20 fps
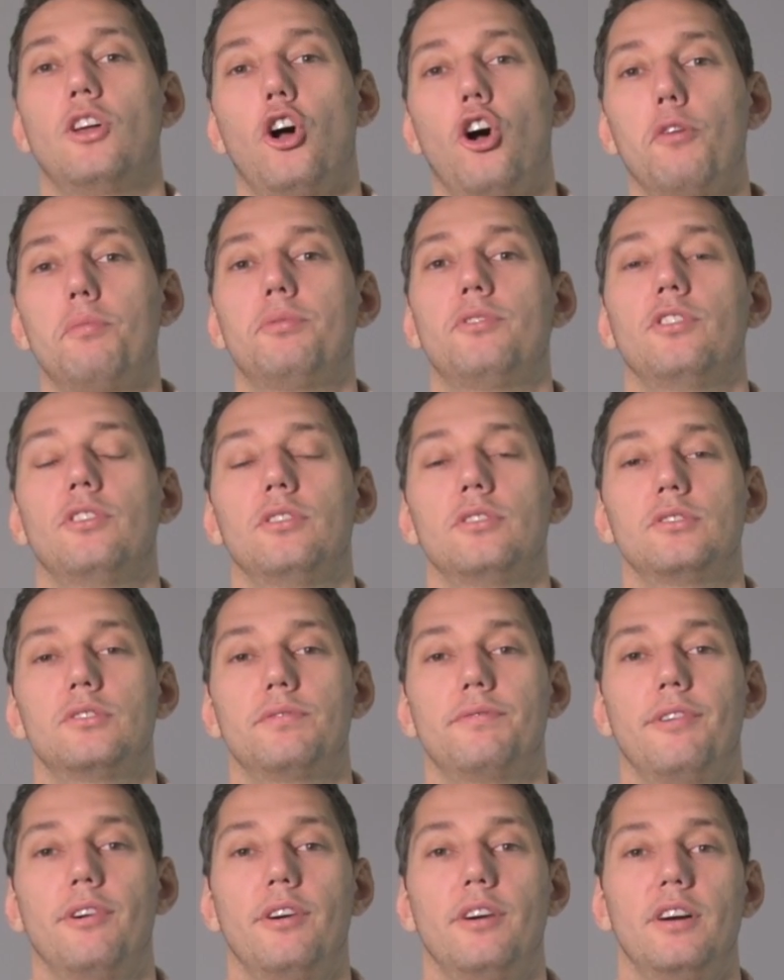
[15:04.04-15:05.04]

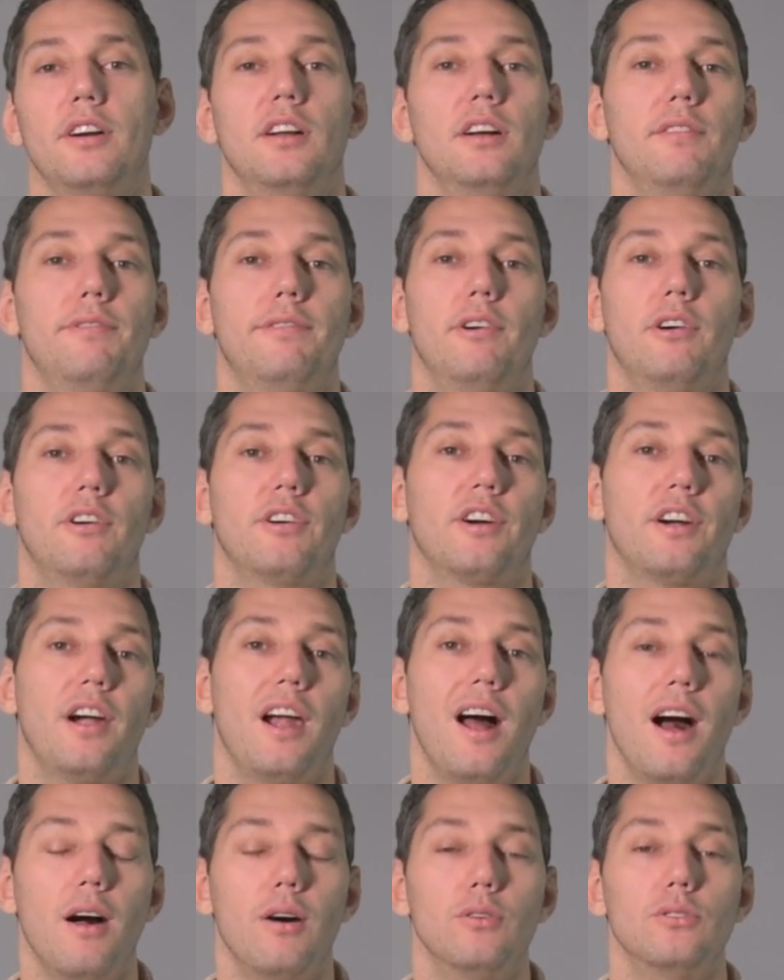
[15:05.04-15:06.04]
options for
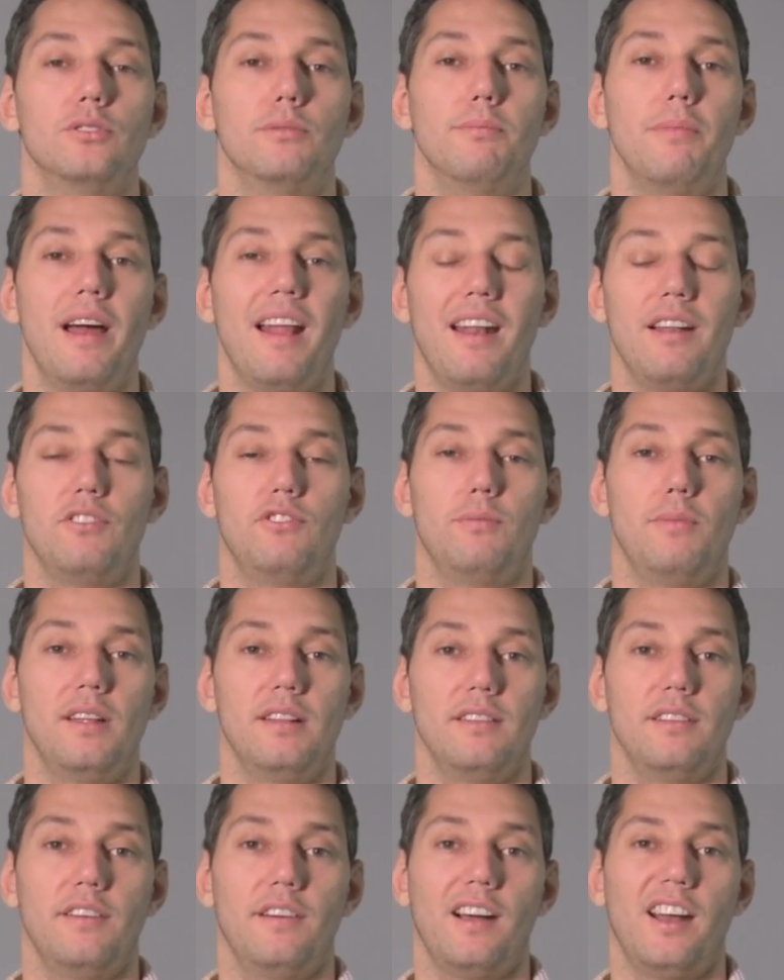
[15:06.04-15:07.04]
crowd
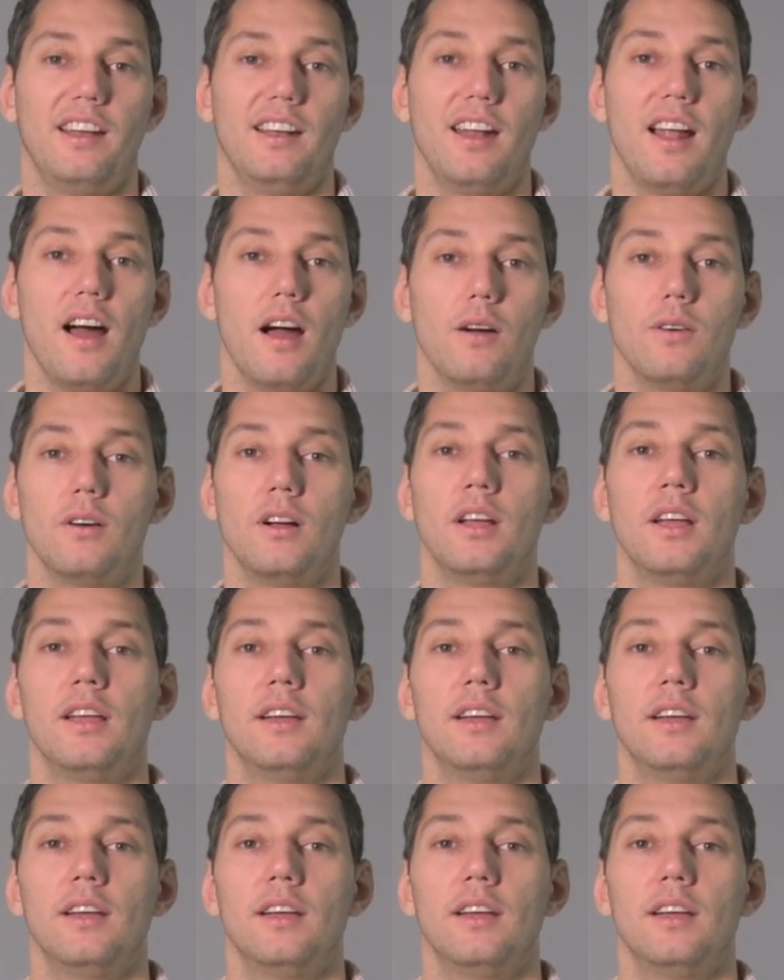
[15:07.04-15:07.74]
management right now.